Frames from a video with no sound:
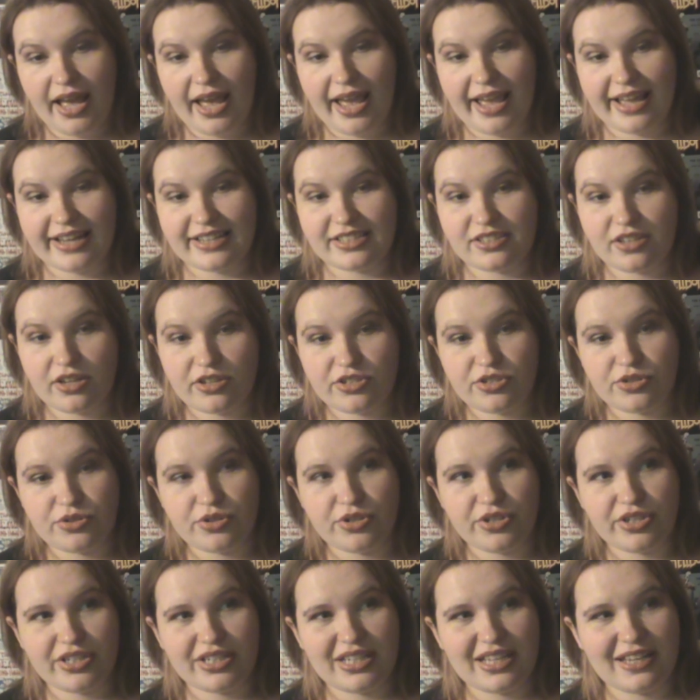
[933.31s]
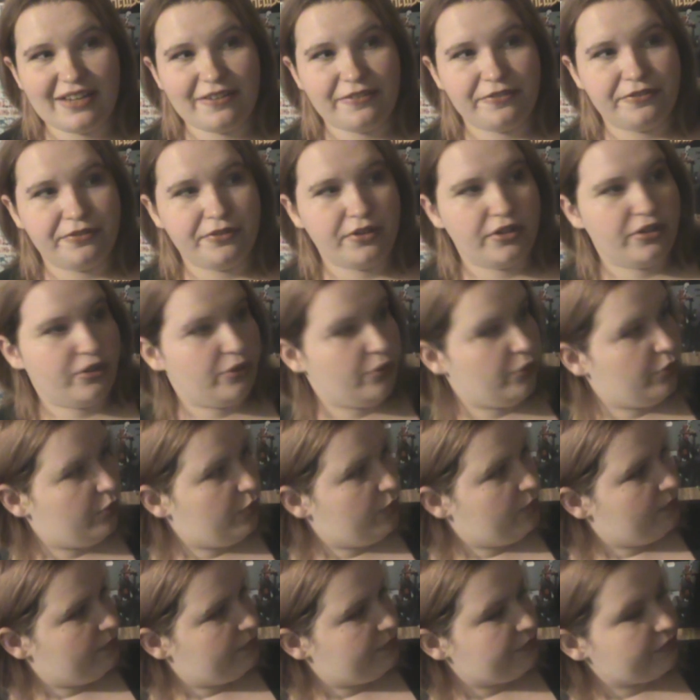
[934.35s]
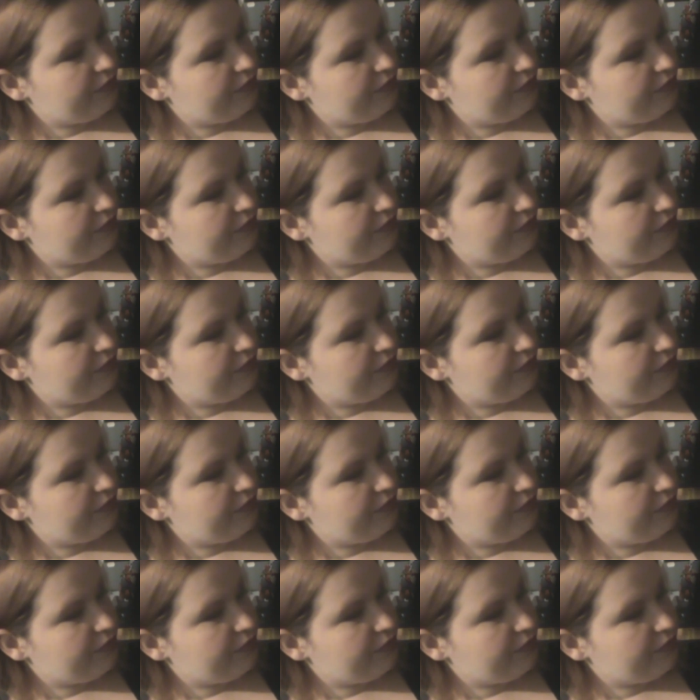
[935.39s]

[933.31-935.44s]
And it's also good if you